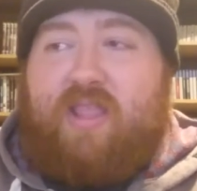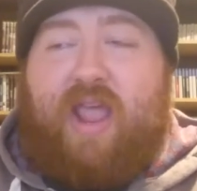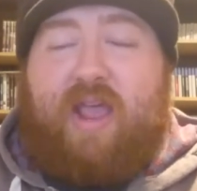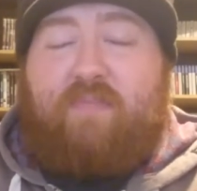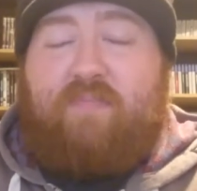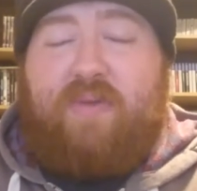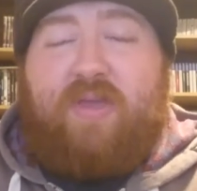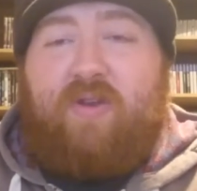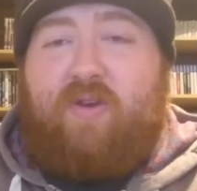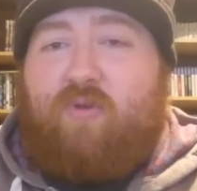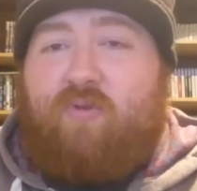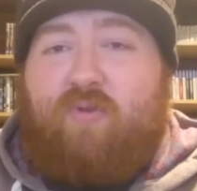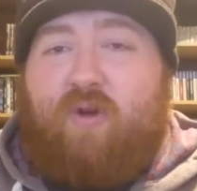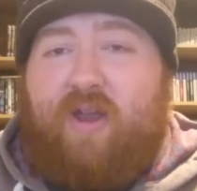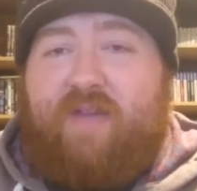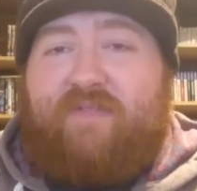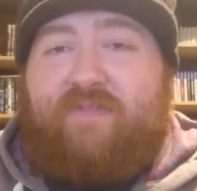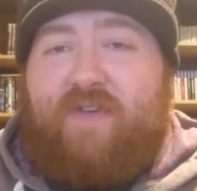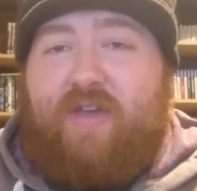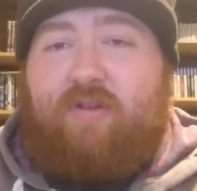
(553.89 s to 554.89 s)
that'd be an
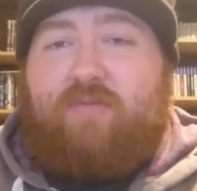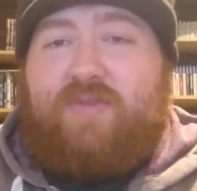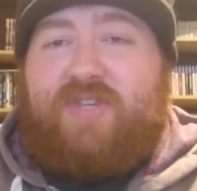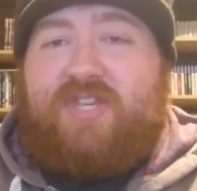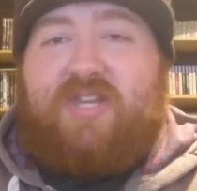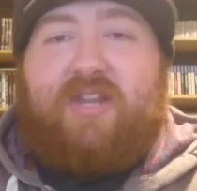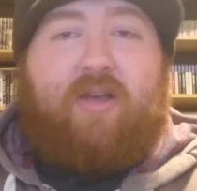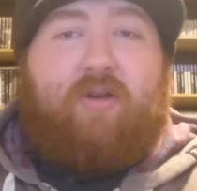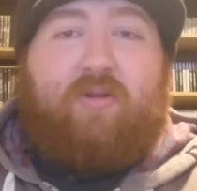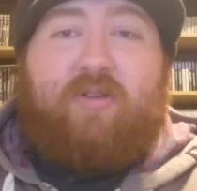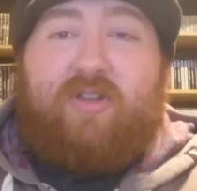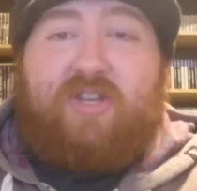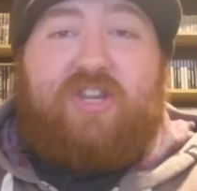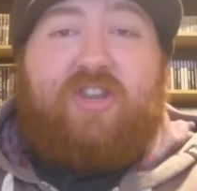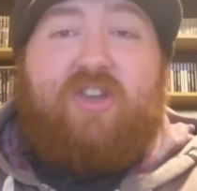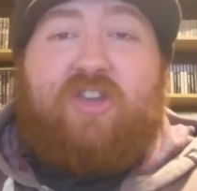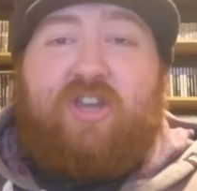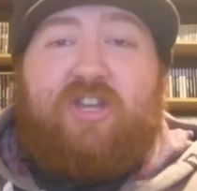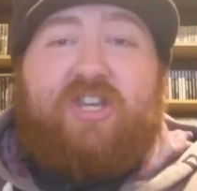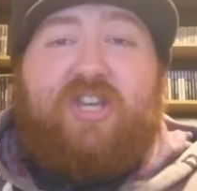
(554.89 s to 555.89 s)
alright film still, because
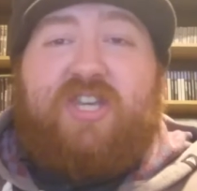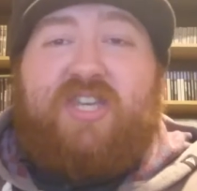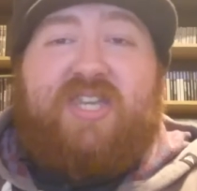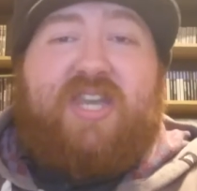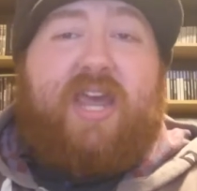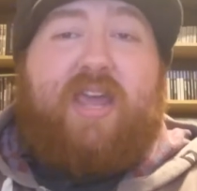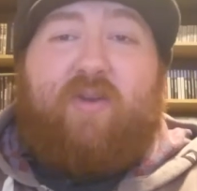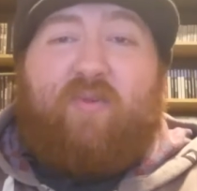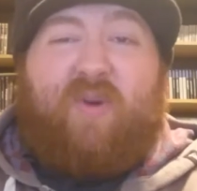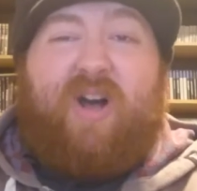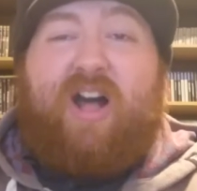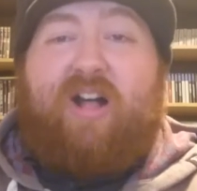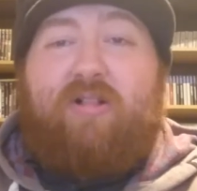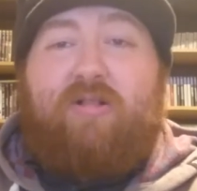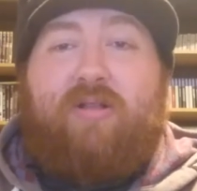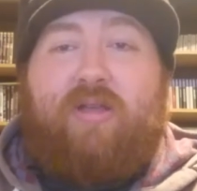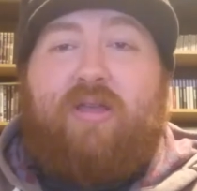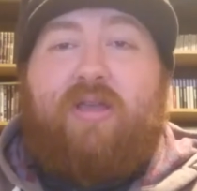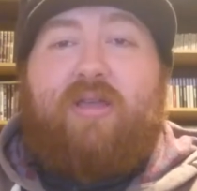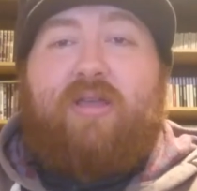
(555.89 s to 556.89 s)
you could just say,
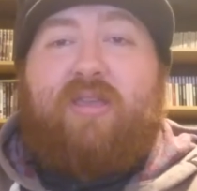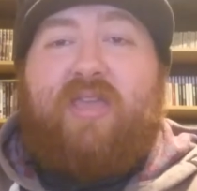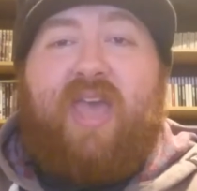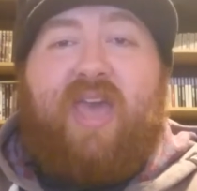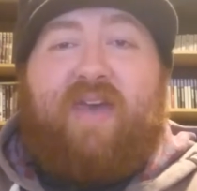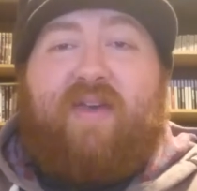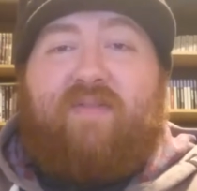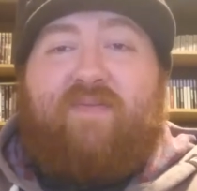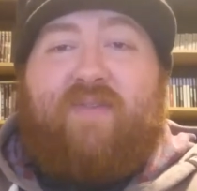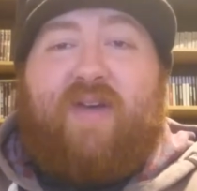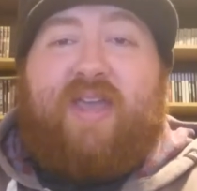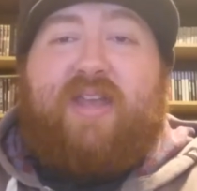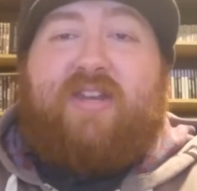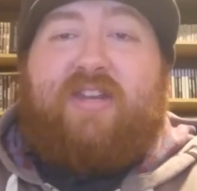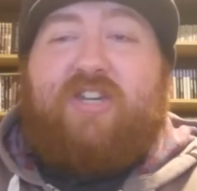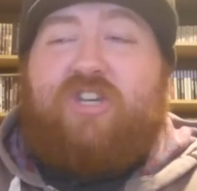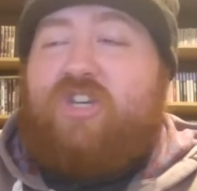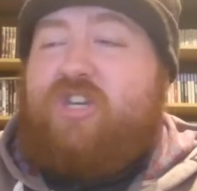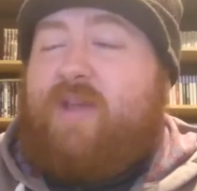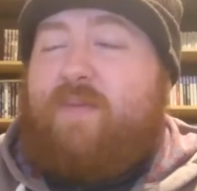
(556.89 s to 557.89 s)
well, yeah,
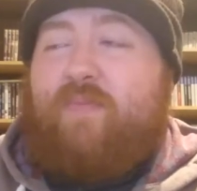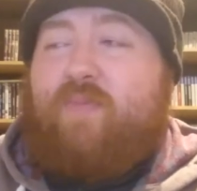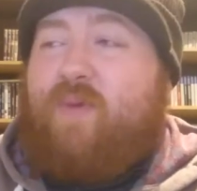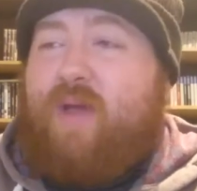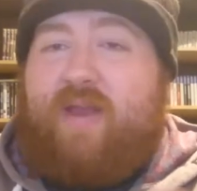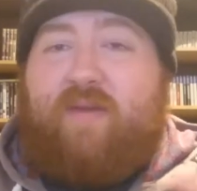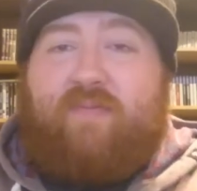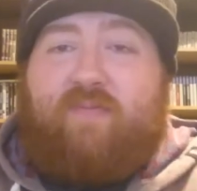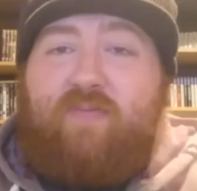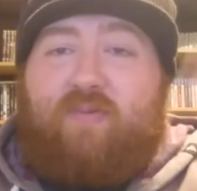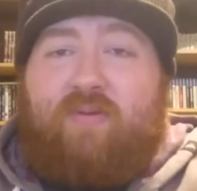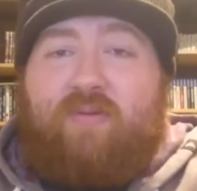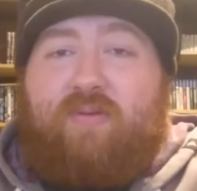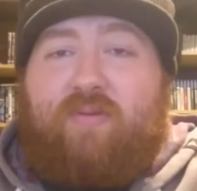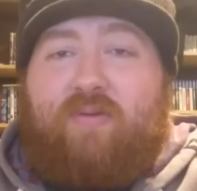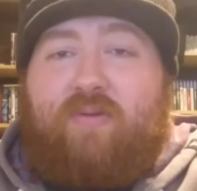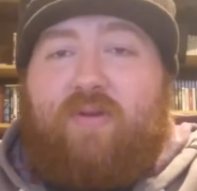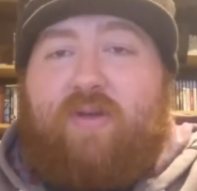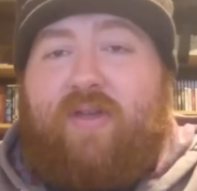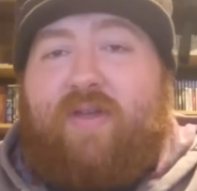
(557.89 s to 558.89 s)
Vader's ship went,
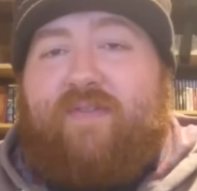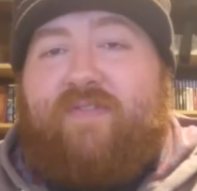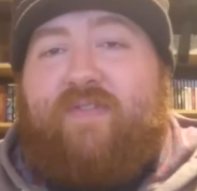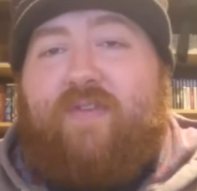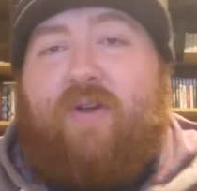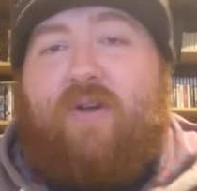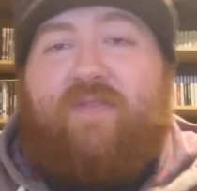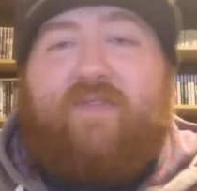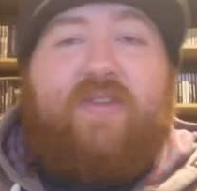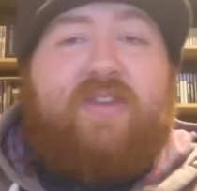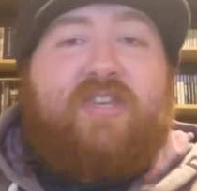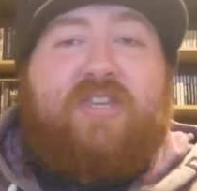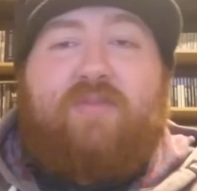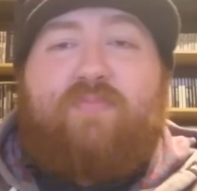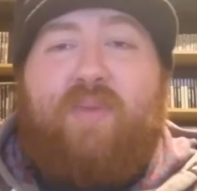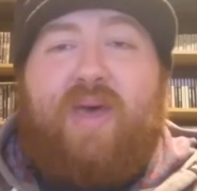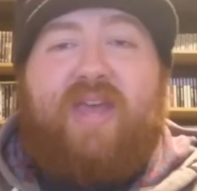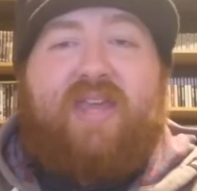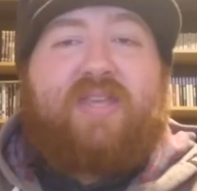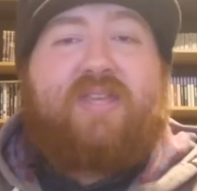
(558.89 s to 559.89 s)
it flew off into
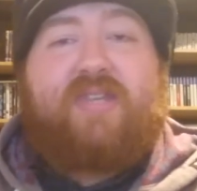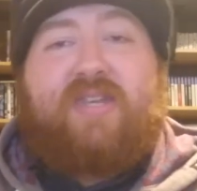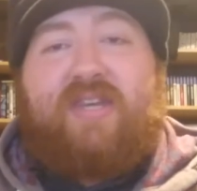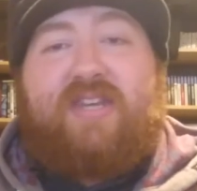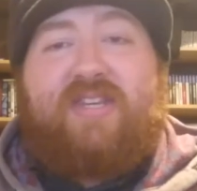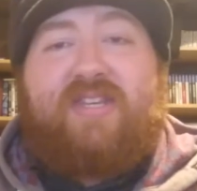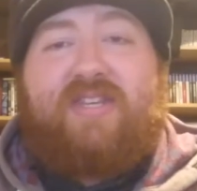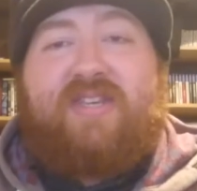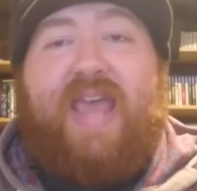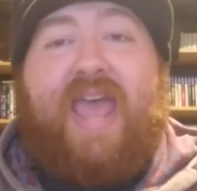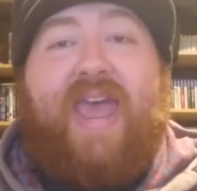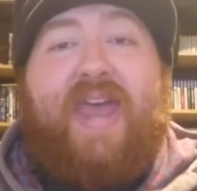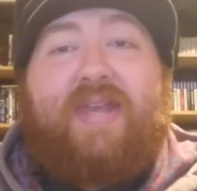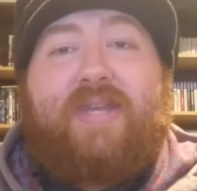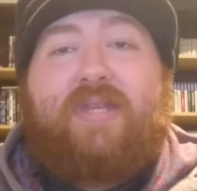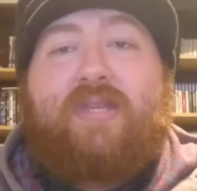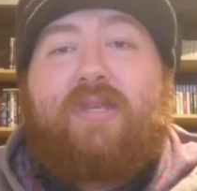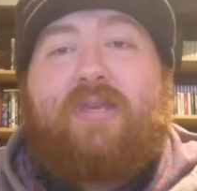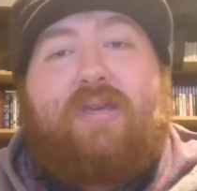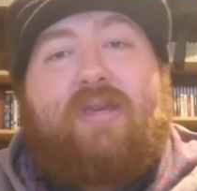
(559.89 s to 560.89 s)
space, and he's
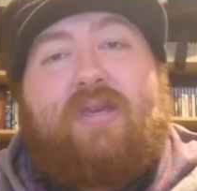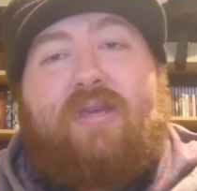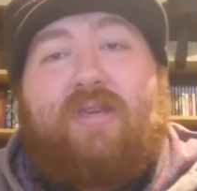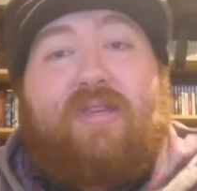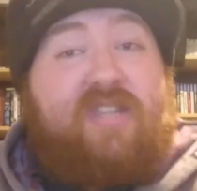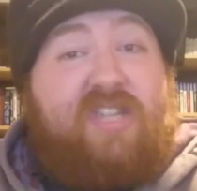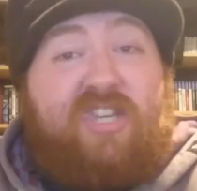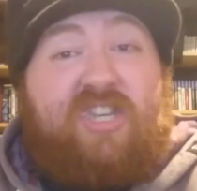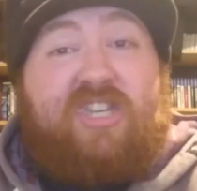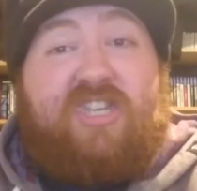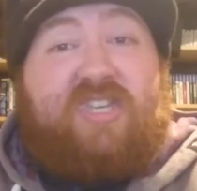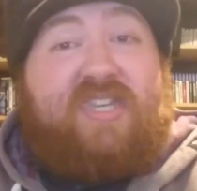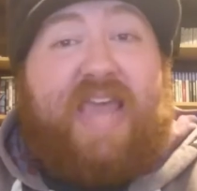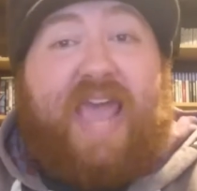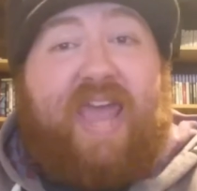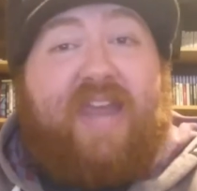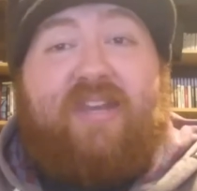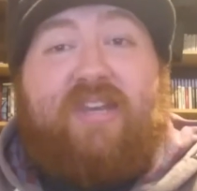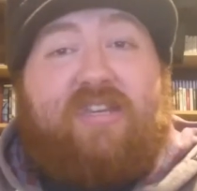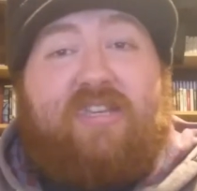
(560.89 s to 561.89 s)
dead. He's just
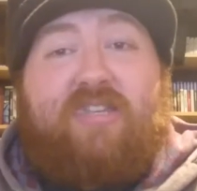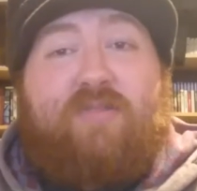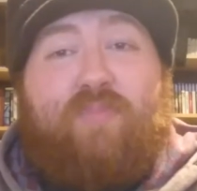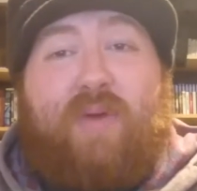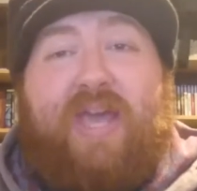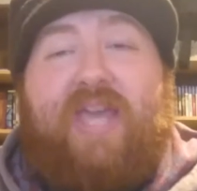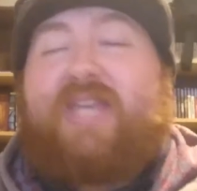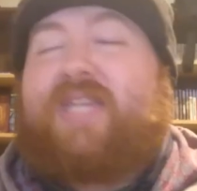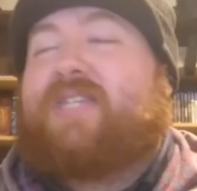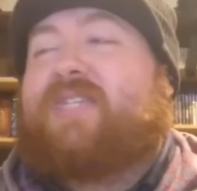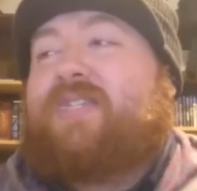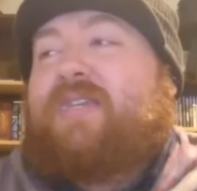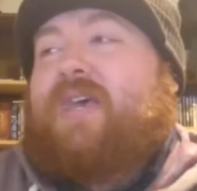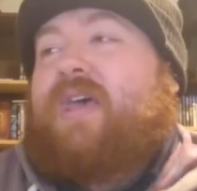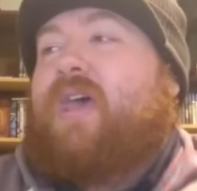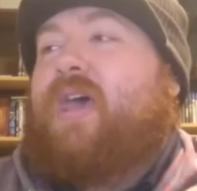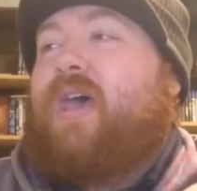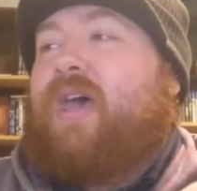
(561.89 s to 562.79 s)
dead in space.